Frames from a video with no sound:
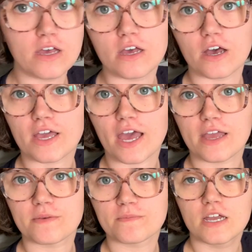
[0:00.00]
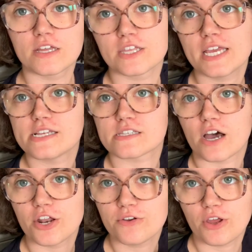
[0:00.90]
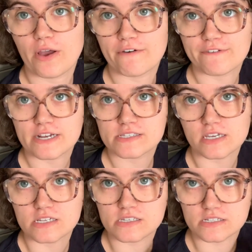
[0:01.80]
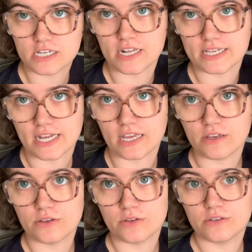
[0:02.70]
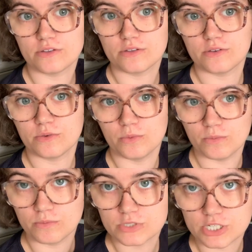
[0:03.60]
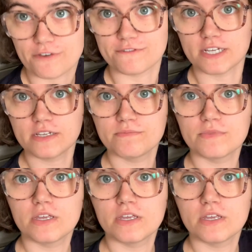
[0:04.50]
Okay, thing is, I don't know how fast that is until I get it tufting.